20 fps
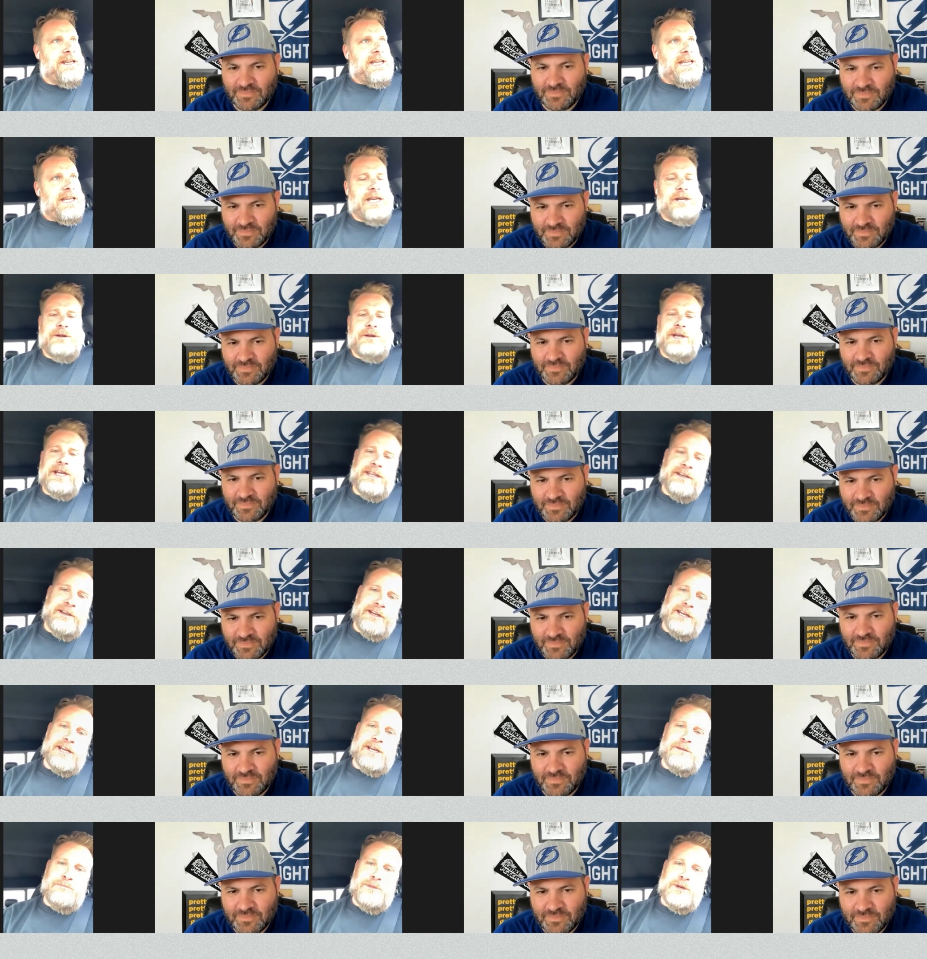Speaker 1: you know, either you
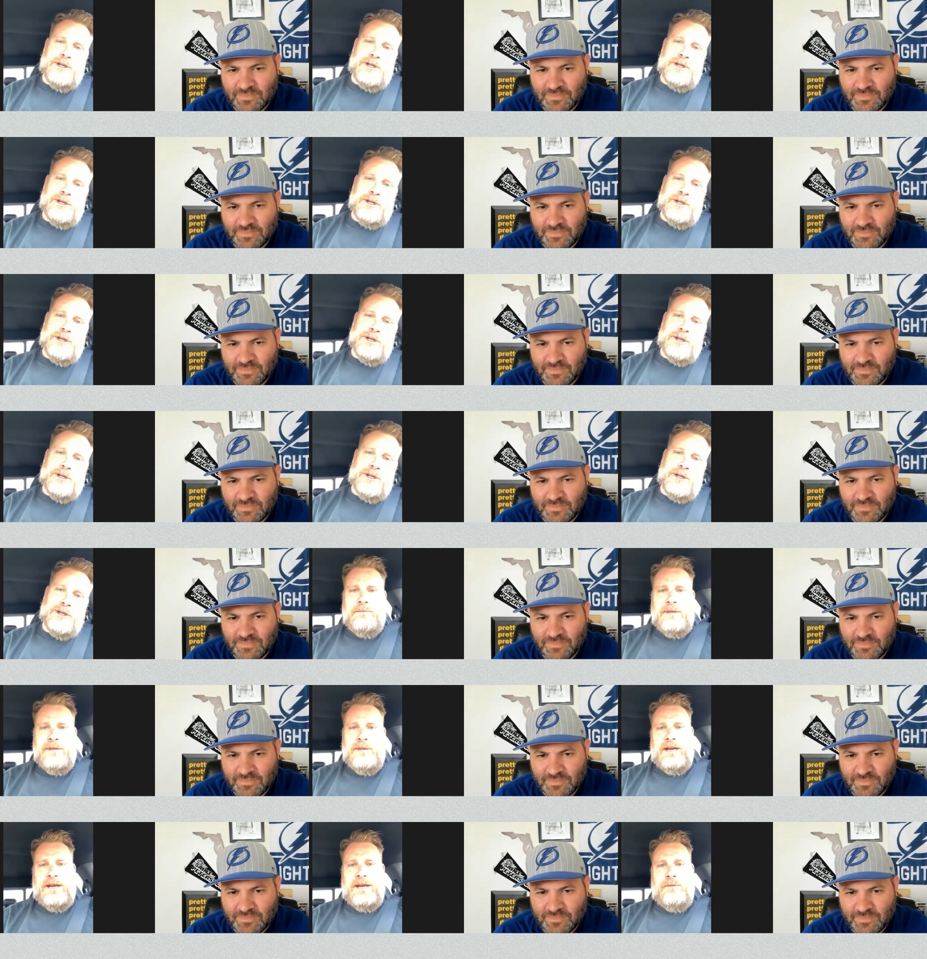can push through them and you can
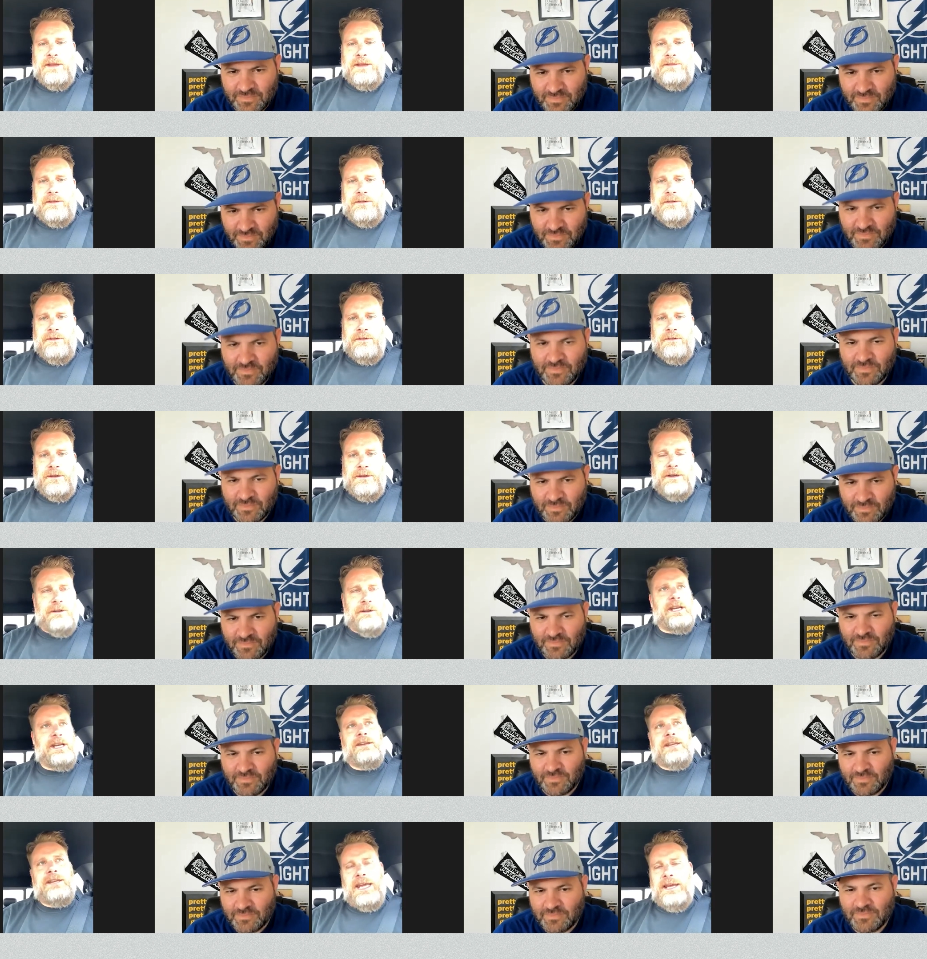make a way through, or
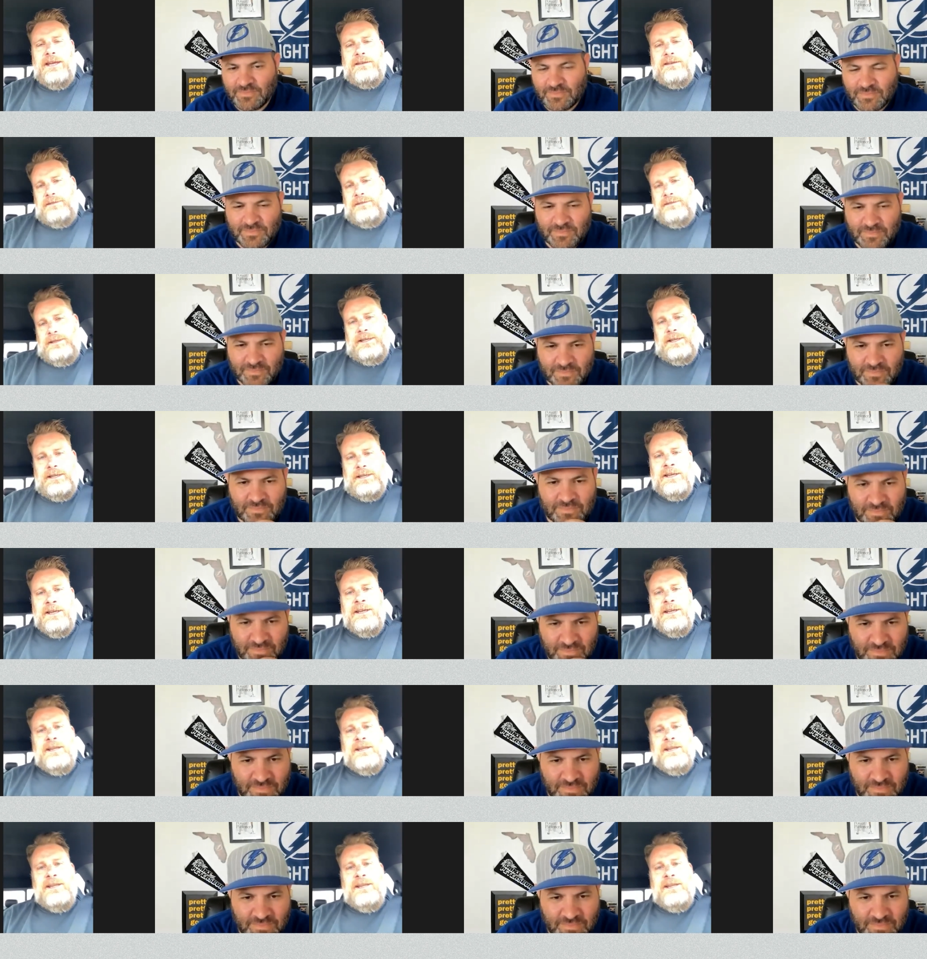you can't. And